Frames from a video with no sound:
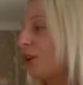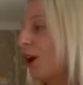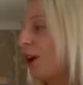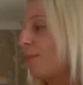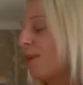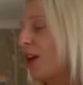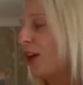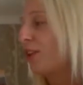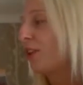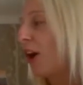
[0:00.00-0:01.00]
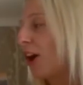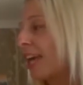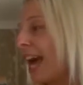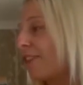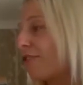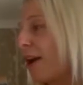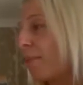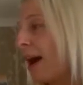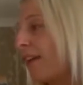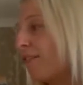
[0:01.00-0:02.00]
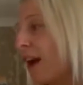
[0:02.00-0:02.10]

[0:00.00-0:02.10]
home, Noi and Grandma